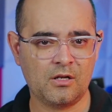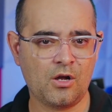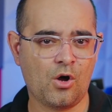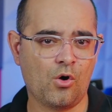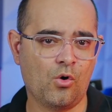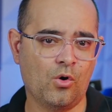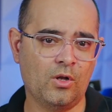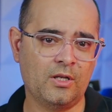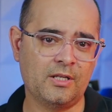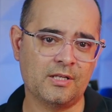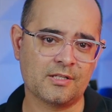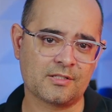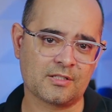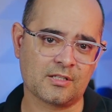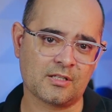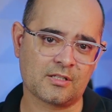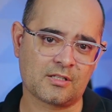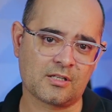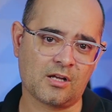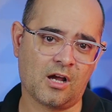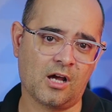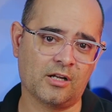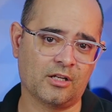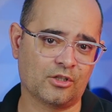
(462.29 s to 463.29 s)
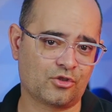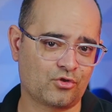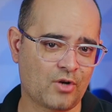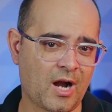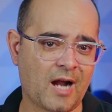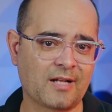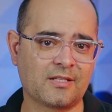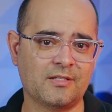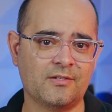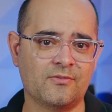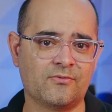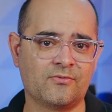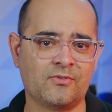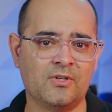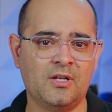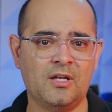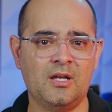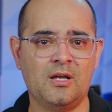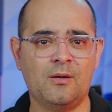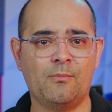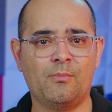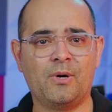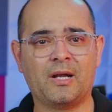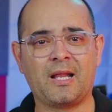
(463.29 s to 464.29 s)
Not only is this unattractive,
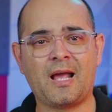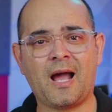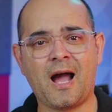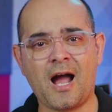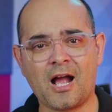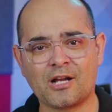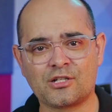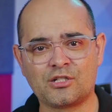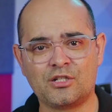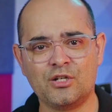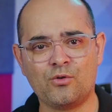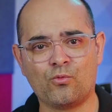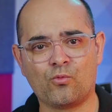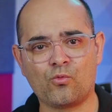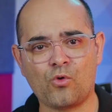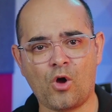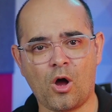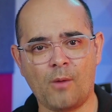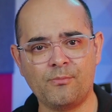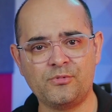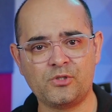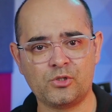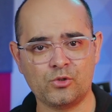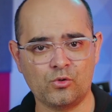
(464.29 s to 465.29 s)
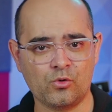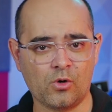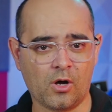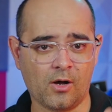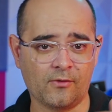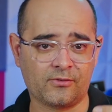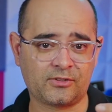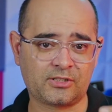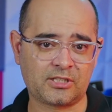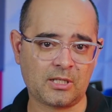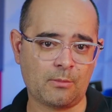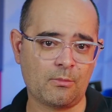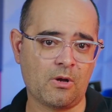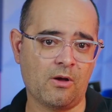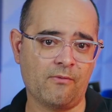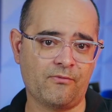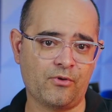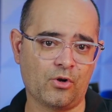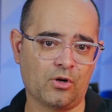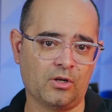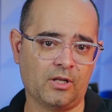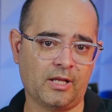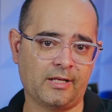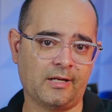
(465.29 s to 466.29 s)
but it actually robs you of some
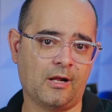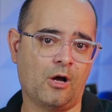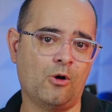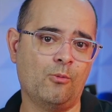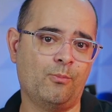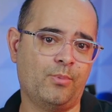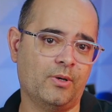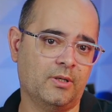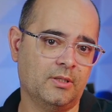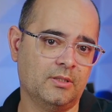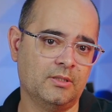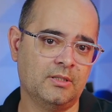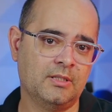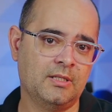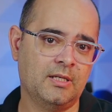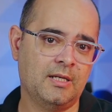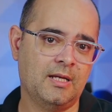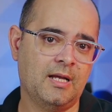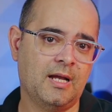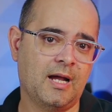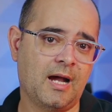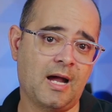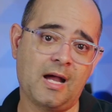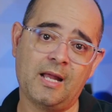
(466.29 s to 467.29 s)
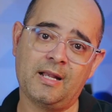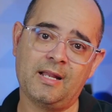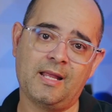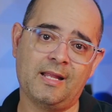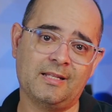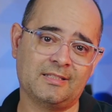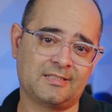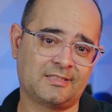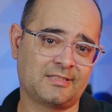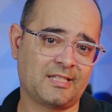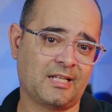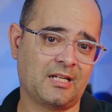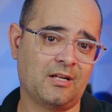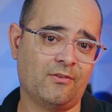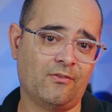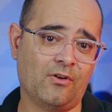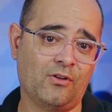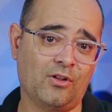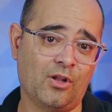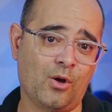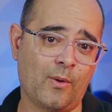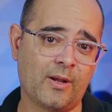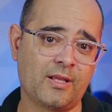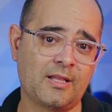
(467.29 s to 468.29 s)
of your light output, and instead
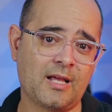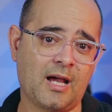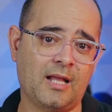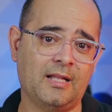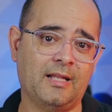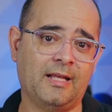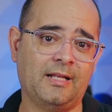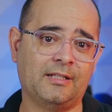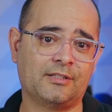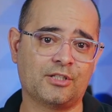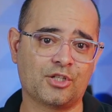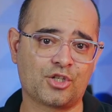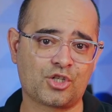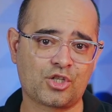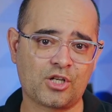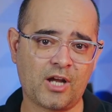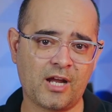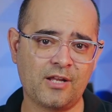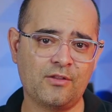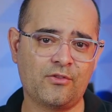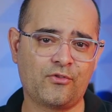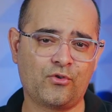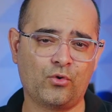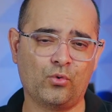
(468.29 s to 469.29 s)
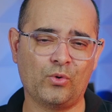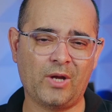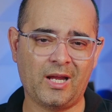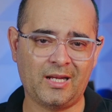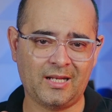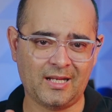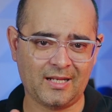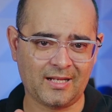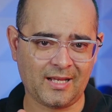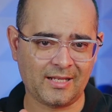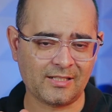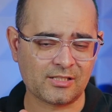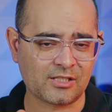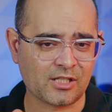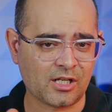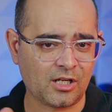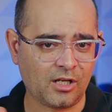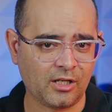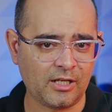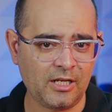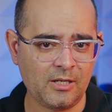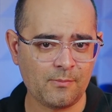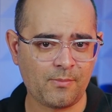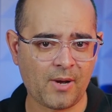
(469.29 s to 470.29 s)
of allowing that light to shine through in a nice
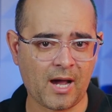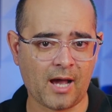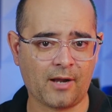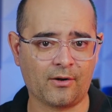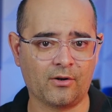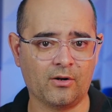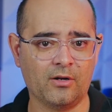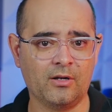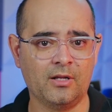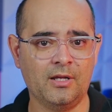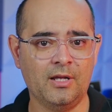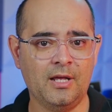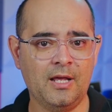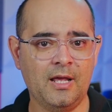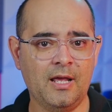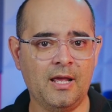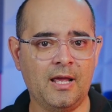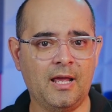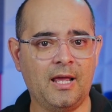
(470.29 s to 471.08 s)
clean pattern,